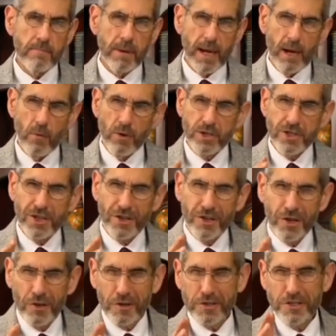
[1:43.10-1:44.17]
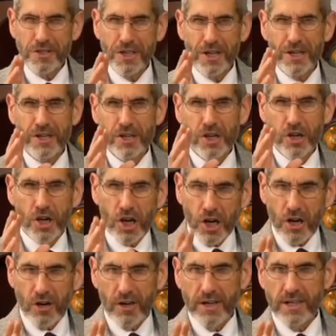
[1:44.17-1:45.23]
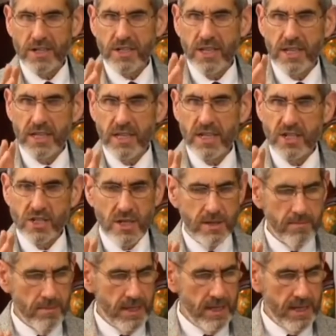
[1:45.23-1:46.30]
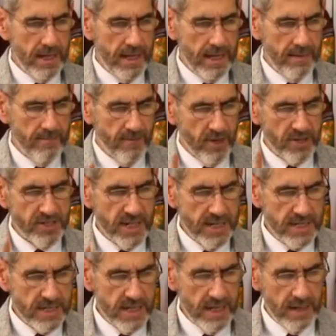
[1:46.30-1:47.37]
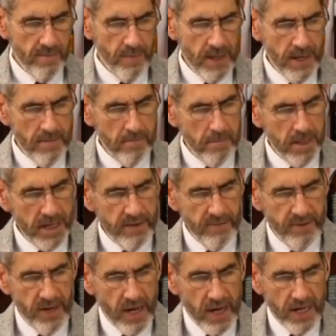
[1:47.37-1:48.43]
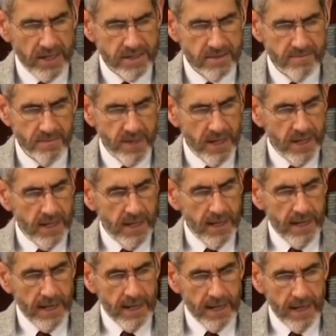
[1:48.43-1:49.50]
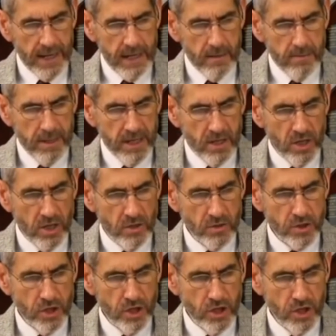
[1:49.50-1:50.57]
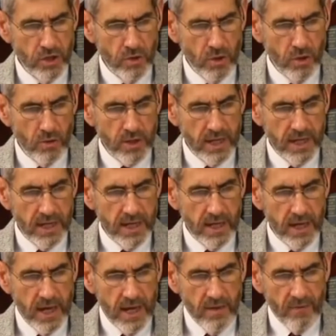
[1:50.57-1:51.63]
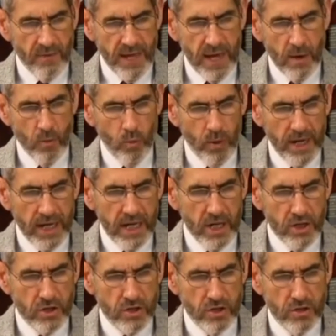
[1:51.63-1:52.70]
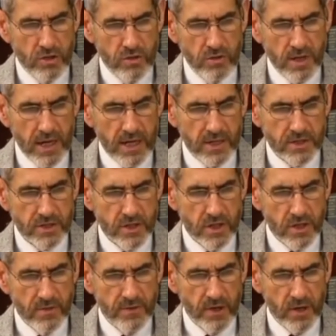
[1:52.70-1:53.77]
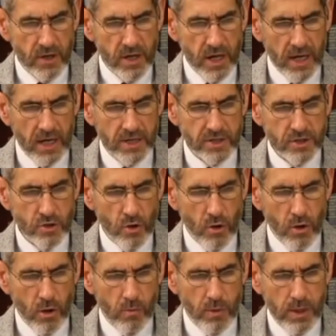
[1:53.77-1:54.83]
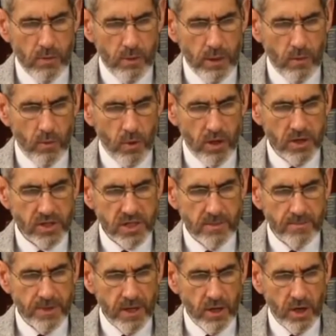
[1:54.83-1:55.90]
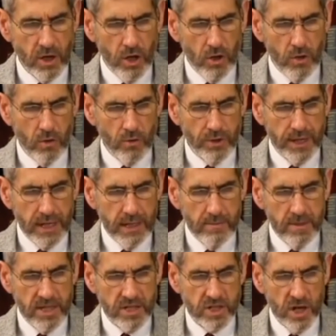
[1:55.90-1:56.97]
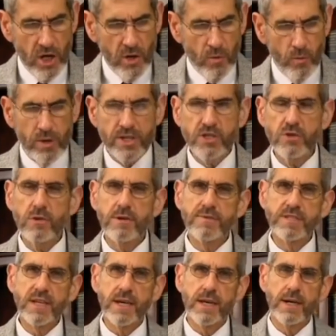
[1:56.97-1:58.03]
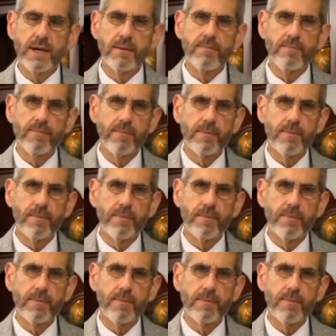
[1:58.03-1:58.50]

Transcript: But I want you to notice the courage that these young men had. Verse 18 But if not, let it be known to you, O king, that we do not serve your gods, nor will we worship the gold image which you have set up.